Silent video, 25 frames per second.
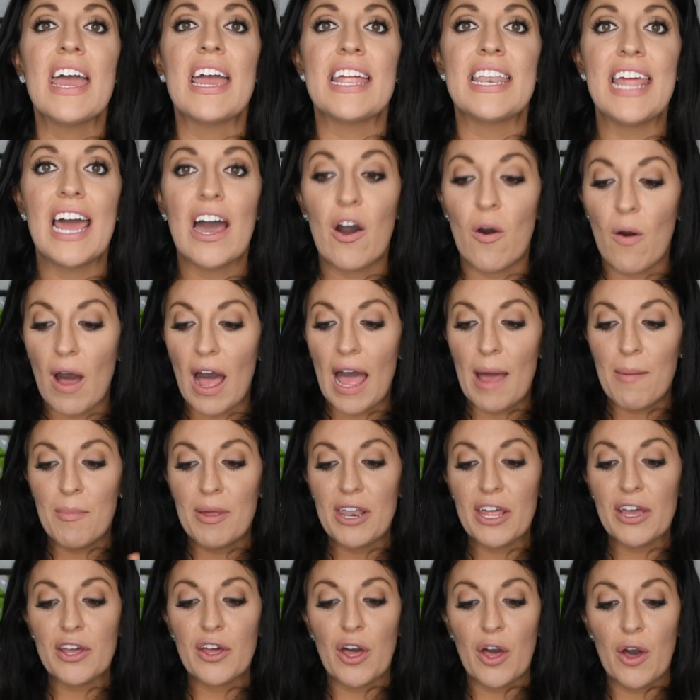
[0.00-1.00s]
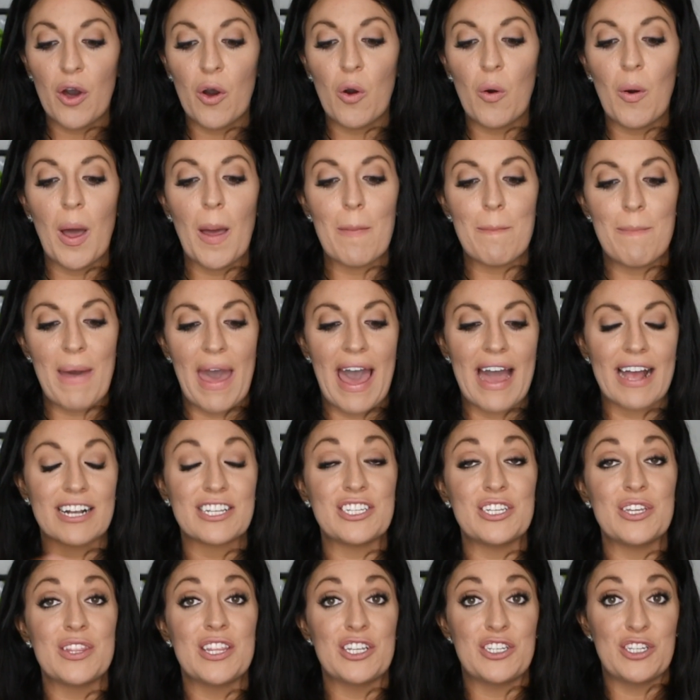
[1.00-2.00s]
Now, I'm gonna go back
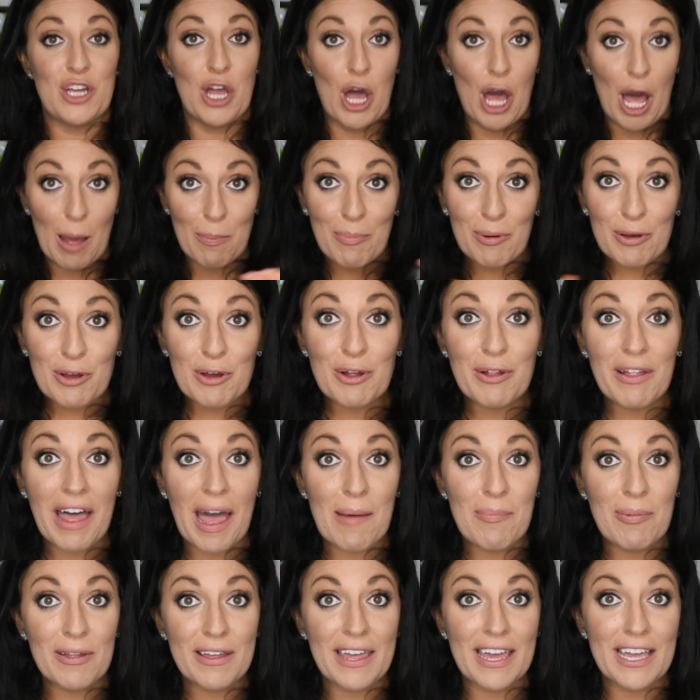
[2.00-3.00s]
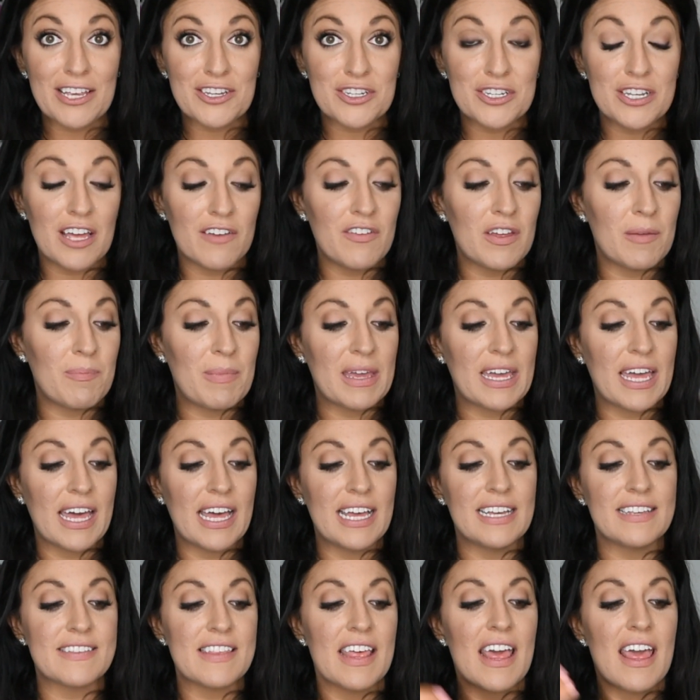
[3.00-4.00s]
to the topical application of it,
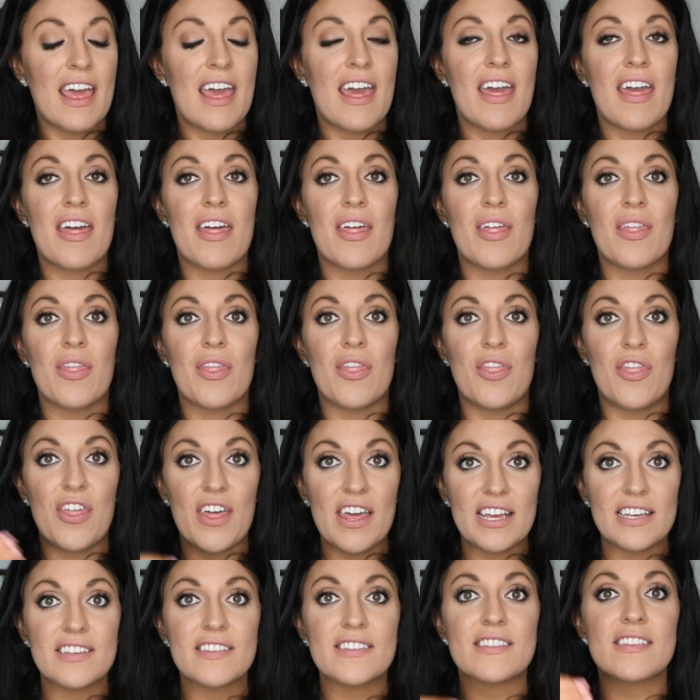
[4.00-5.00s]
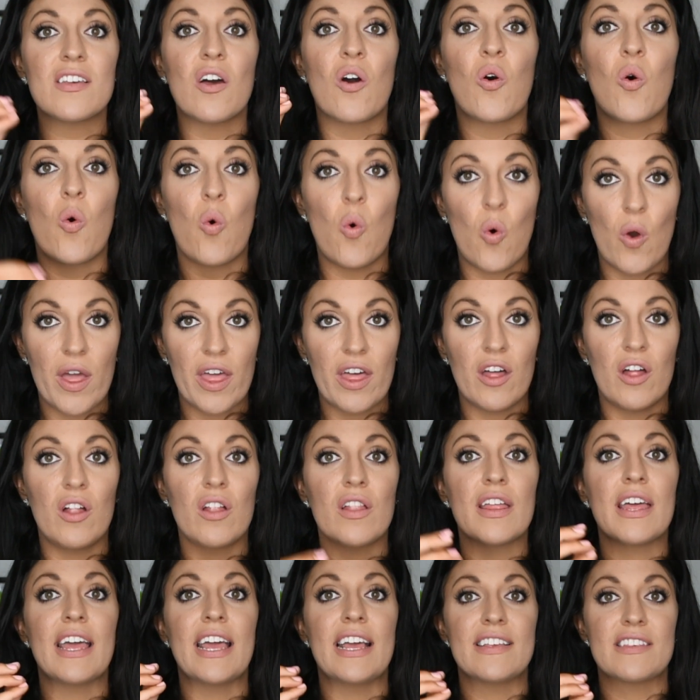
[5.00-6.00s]
because this
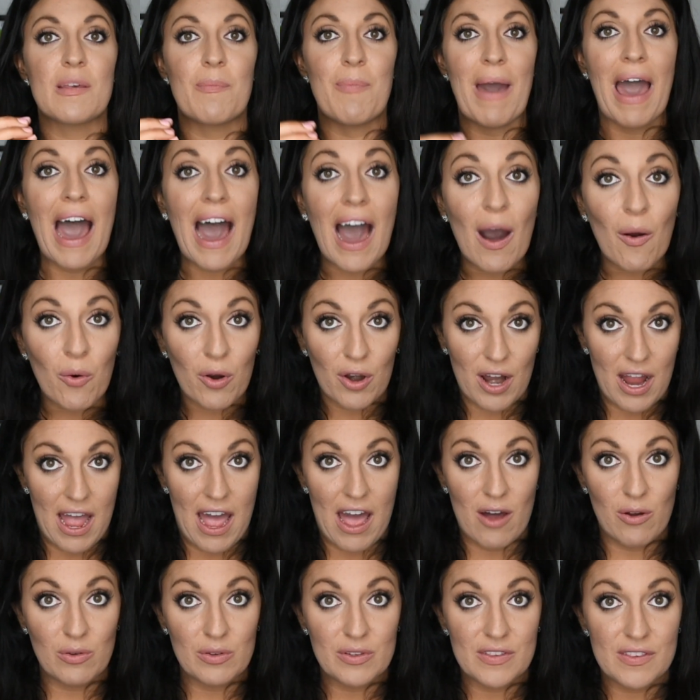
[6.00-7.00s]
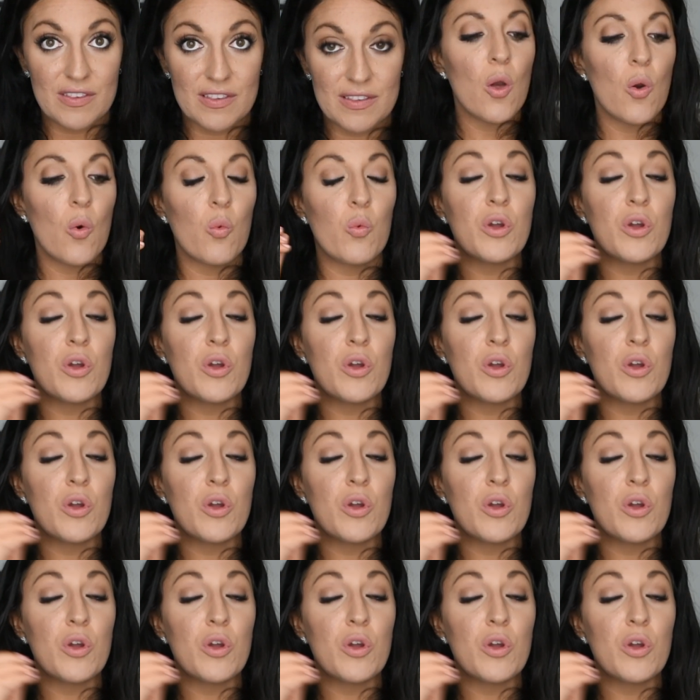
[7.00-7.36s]
oil is a powerhouse.